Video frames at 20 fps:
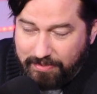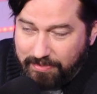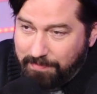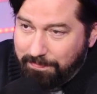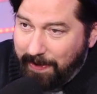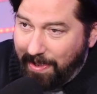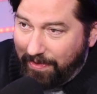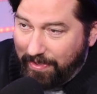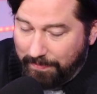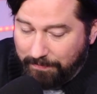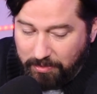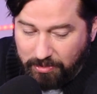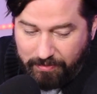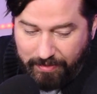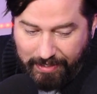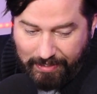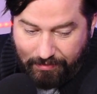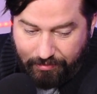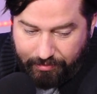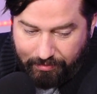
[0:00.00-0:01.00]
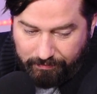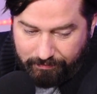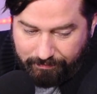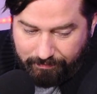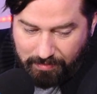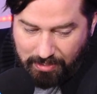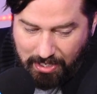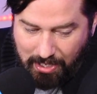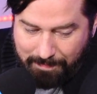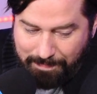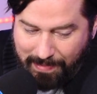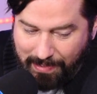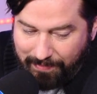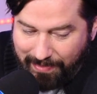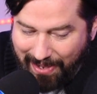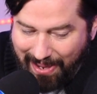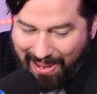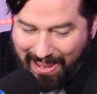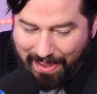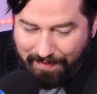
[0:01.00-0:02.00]
about immigration. About
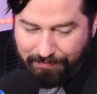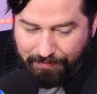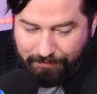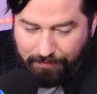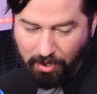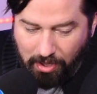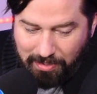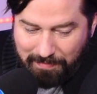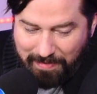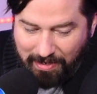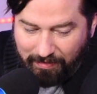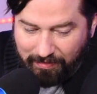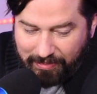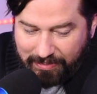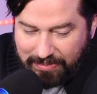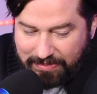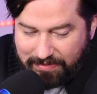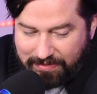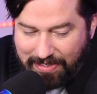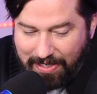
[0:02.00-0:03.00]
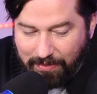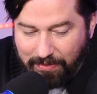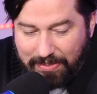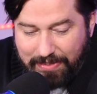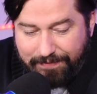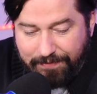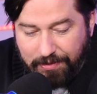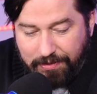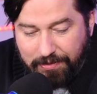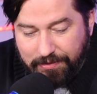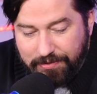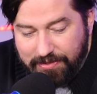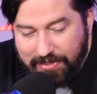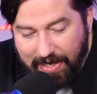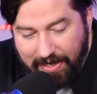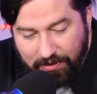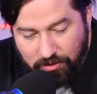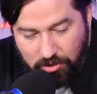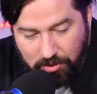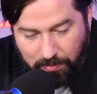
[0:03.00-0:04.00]
half of all Americans now live under
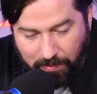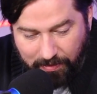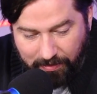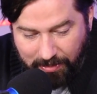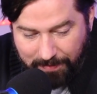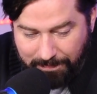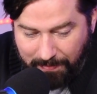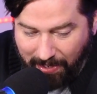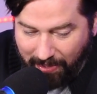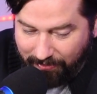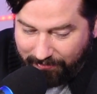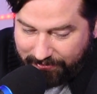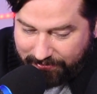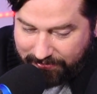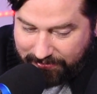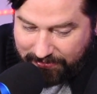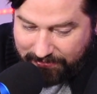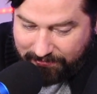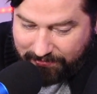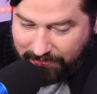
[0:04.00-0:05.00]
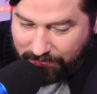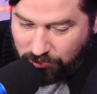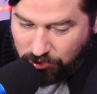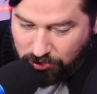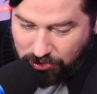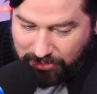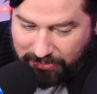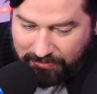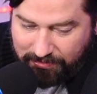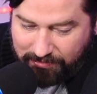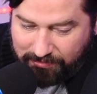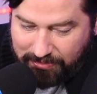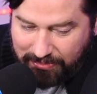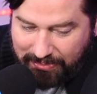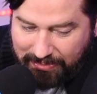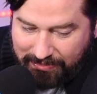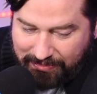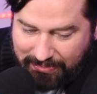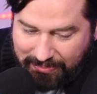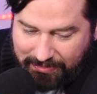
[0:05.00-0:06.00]
sanctuary policies that shield
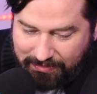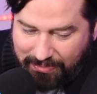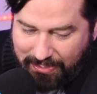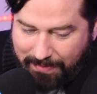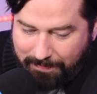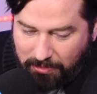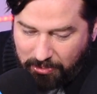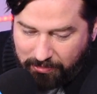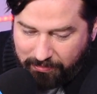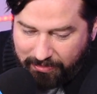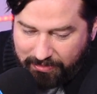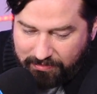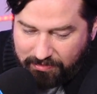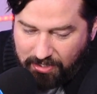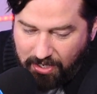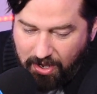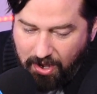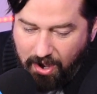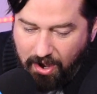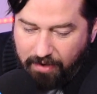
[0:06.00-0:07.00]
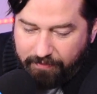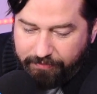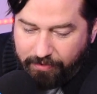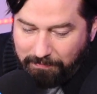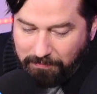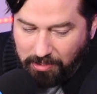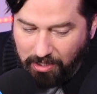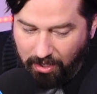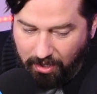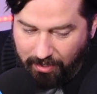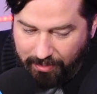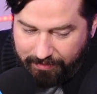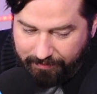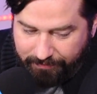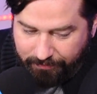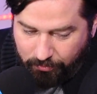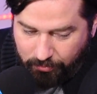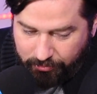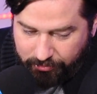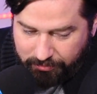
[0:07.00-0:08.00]
illegal immigrants from law
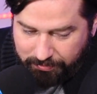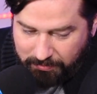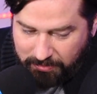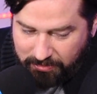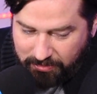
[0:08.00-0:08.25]
enforcement,